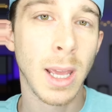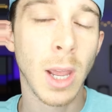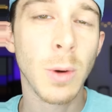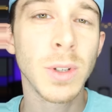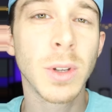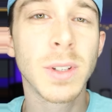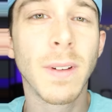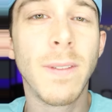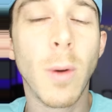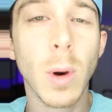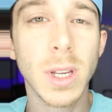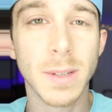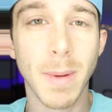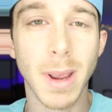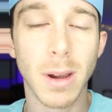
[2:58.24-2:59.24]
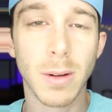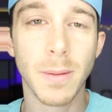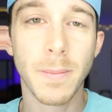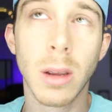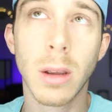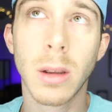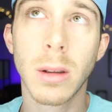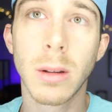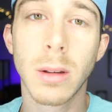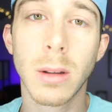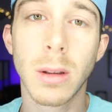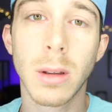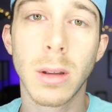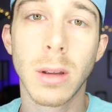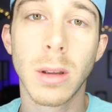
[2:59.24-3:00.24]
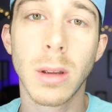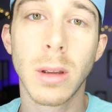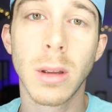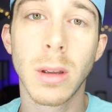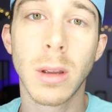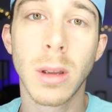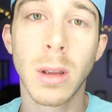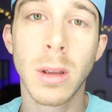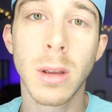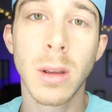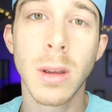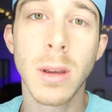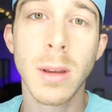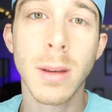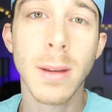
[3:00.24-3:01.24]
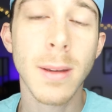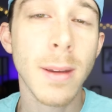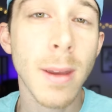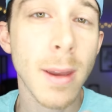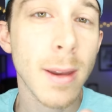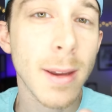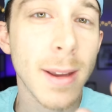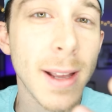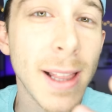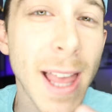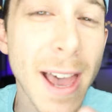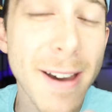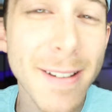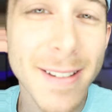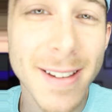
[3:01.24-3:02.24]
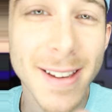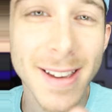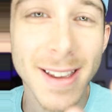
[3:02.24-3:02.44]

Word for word: it was because of voicemail. Hello? Hello?